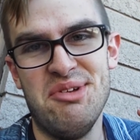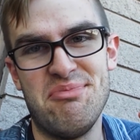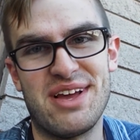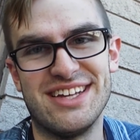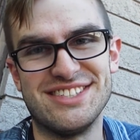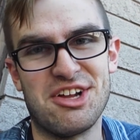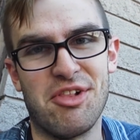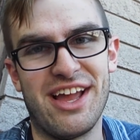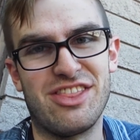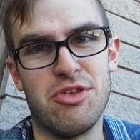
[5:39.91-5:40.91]
because they're
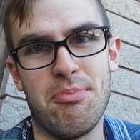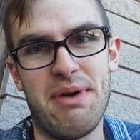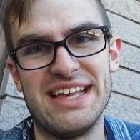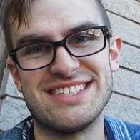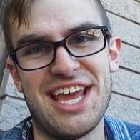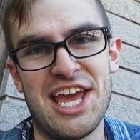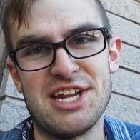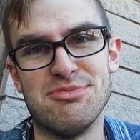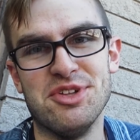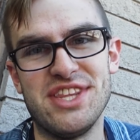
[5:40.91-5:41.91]
like the best
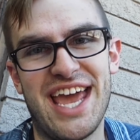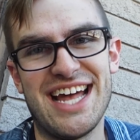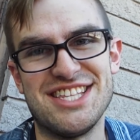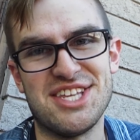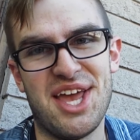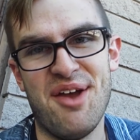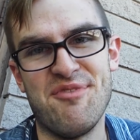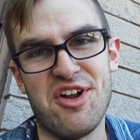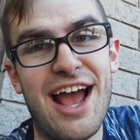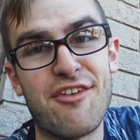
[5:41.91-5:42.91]
animal dads
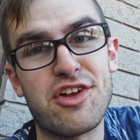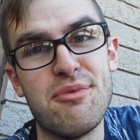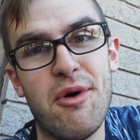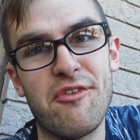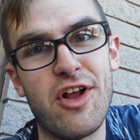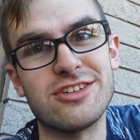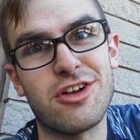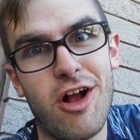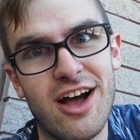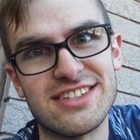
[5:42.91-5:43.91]
ever. African bullfrogs
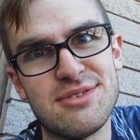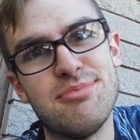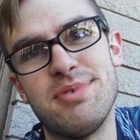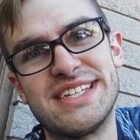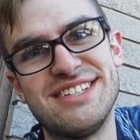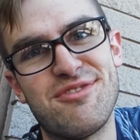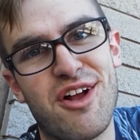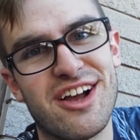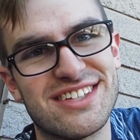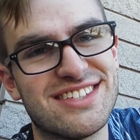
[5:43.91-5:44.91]
are awesome, pixie
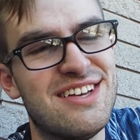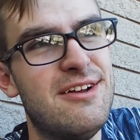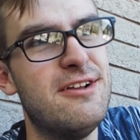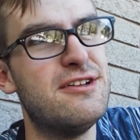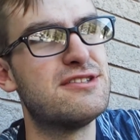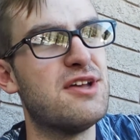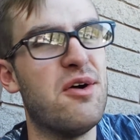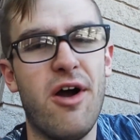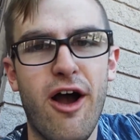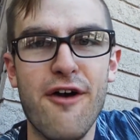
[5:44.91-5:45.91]
frogs.
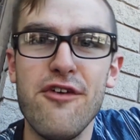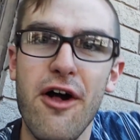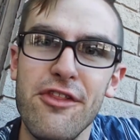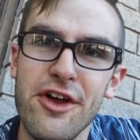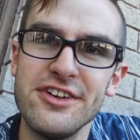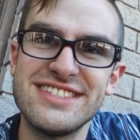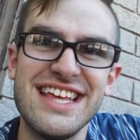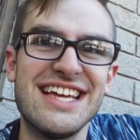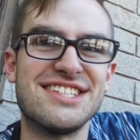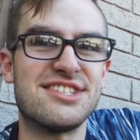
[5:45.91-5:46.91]
So of all those
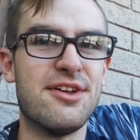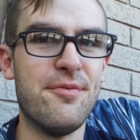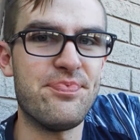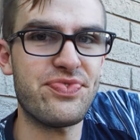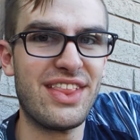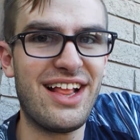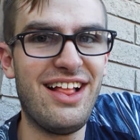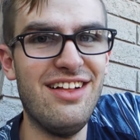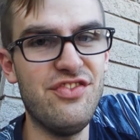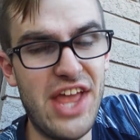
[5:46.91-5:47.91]
things,
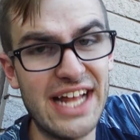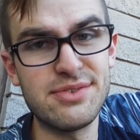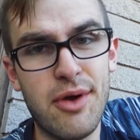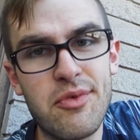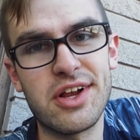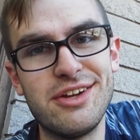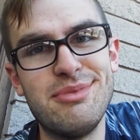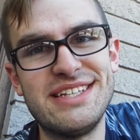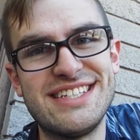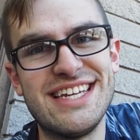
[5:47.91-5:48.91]
that's what we're gonna
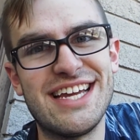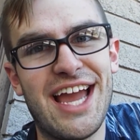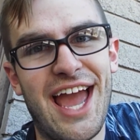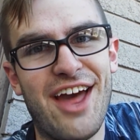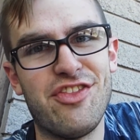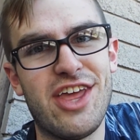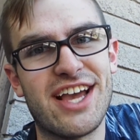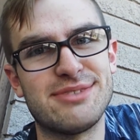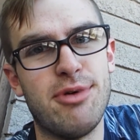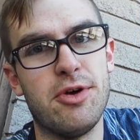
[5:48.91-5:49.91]
be seeing at the
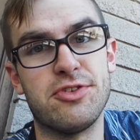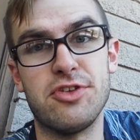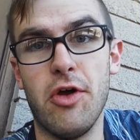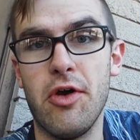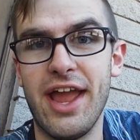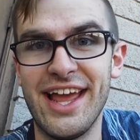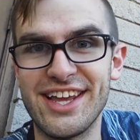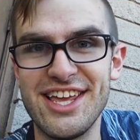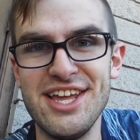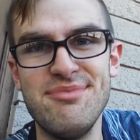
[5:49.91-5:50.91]
expo. So
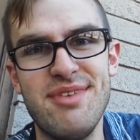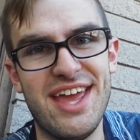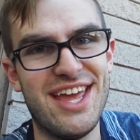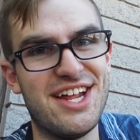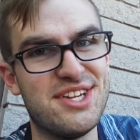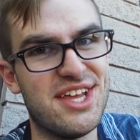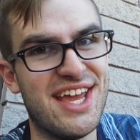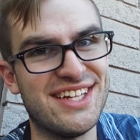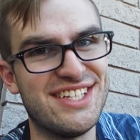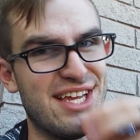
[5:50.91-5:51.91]
Anakin and
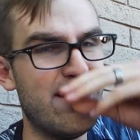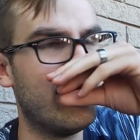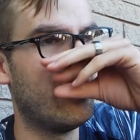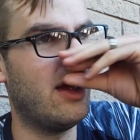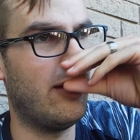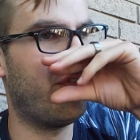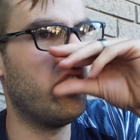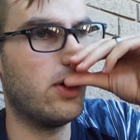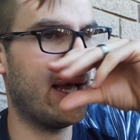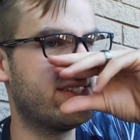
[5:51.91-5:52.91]
Auntie, if
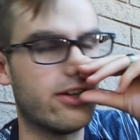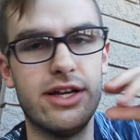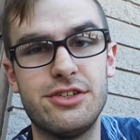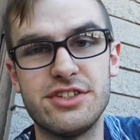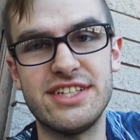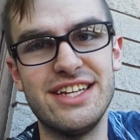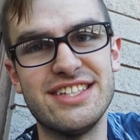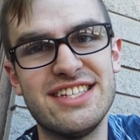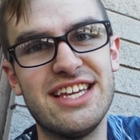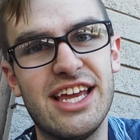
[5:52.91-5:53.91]
you guys are interested in
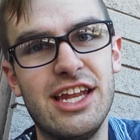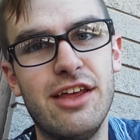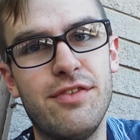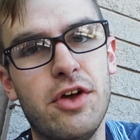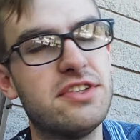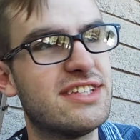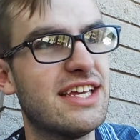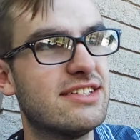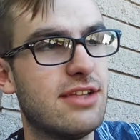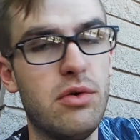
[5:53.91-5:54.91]
seeing any of those
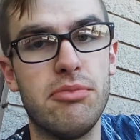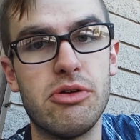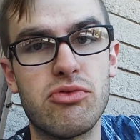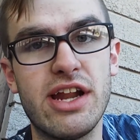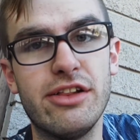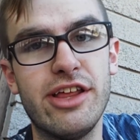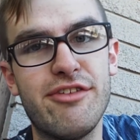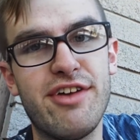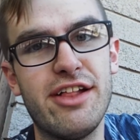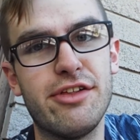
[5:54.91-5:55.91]
things, they will be readily
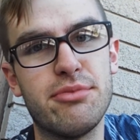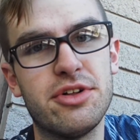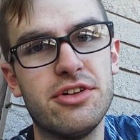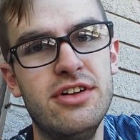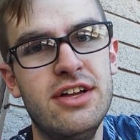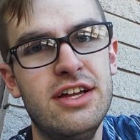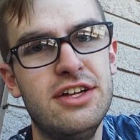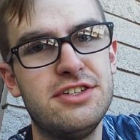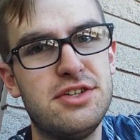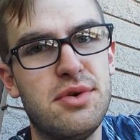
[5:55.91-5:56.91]
available
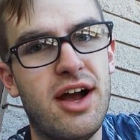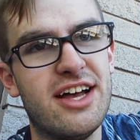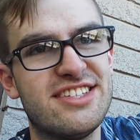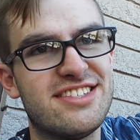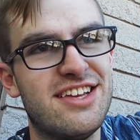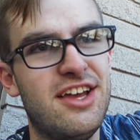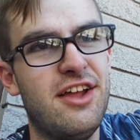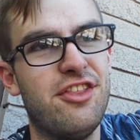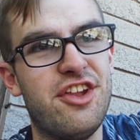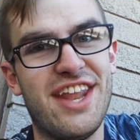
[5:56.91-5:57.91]
to us
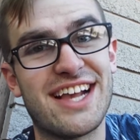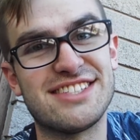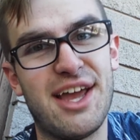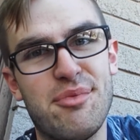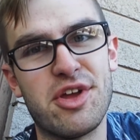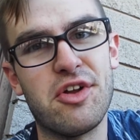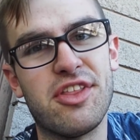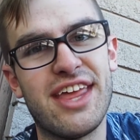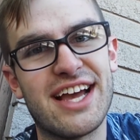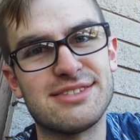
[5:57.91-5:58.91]
the next time we go to
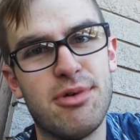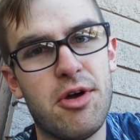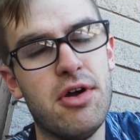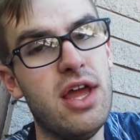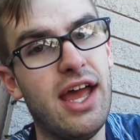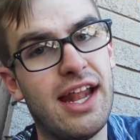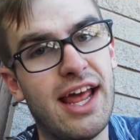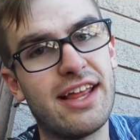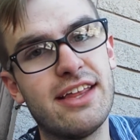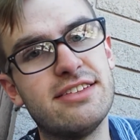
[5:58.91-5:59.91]
the expo.
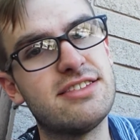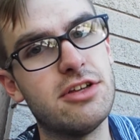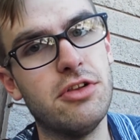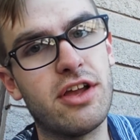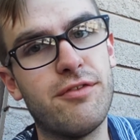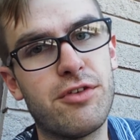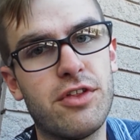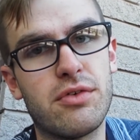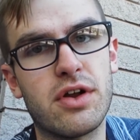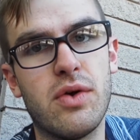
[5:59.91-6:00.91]
And Anakin's still looking for
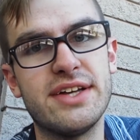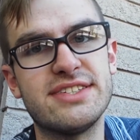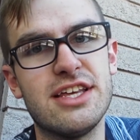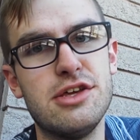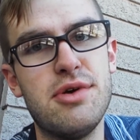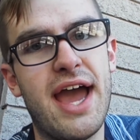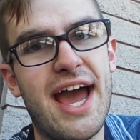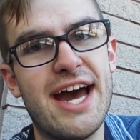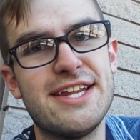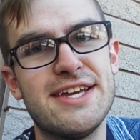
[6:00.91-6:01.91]
the requests that you
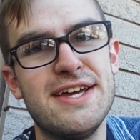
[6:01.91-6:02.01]
had.